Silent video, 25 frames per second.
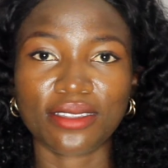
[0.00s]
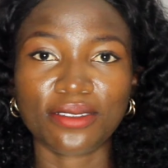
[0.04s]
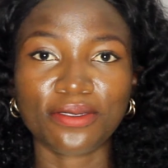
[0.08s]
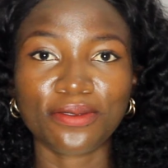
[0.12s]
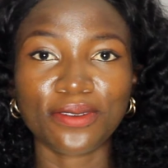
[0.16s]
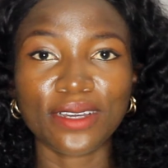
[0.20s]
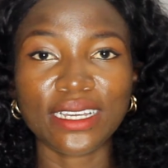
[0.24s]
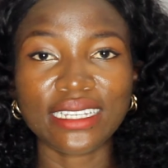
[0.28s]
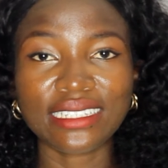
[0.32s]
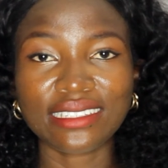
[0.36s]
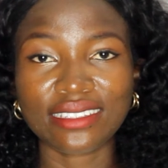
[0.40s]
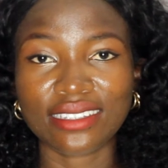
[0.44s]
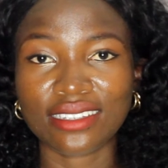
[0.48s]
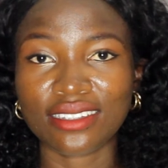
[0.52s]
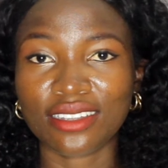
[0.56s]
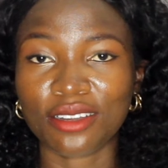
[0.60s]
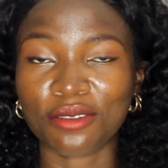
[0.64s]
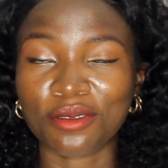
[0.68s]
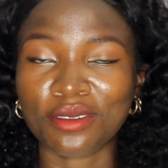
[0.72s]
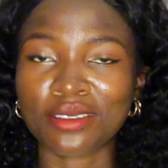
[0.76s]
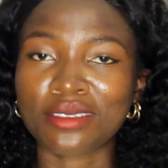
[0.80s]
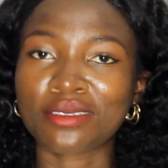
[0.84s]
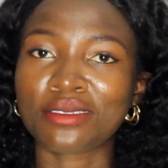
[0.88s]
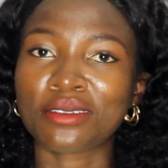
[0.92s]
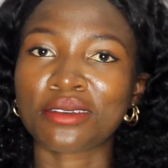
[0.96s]
The first thing I
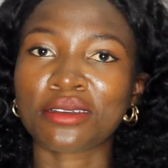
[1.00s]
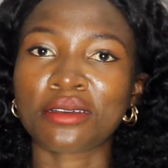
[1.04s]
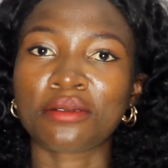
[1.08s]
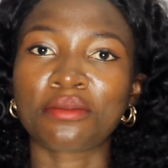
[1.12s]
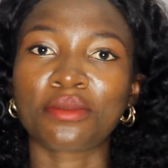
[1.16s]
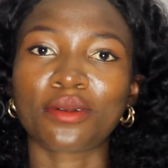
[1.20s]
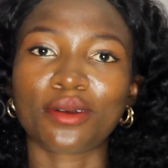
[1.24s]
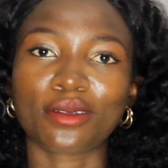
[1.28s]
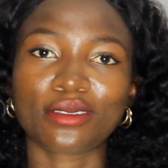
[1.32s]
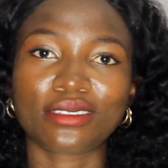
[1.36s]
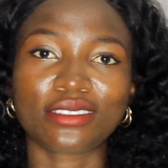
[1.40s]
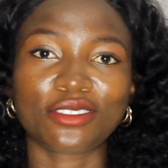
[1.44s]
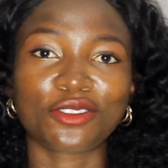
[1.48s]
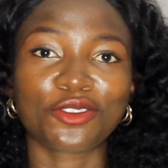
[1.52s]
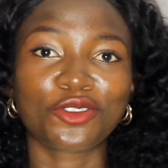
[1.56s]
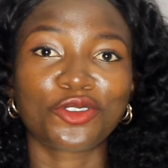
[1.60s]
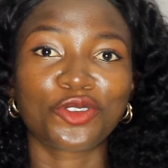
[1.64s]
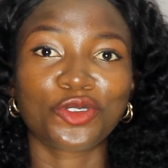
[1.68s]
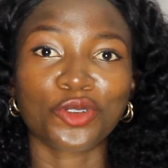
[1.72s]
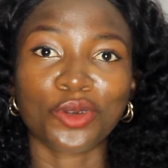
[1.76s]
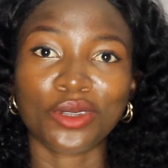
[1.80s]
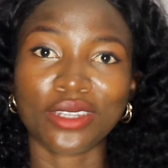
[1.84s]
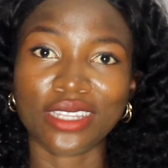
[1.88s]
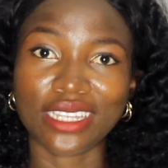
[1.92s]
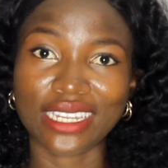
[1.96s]
want to talk about is
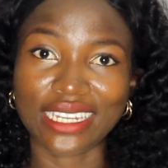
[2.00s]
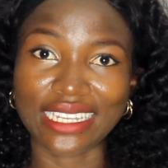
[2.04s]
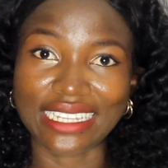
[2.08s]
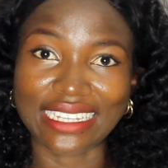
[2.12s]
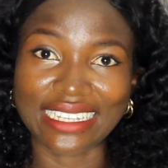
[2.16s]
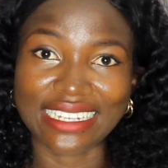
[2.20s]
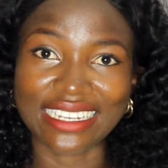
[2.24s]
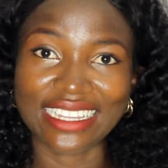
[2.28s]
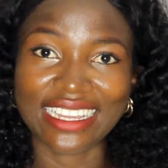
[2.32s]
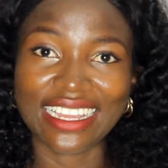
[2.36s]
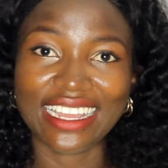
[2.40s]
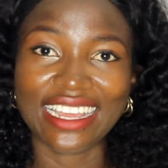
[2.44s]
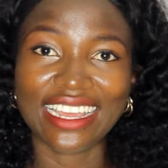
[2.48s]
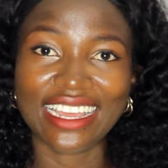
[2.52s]
journaling.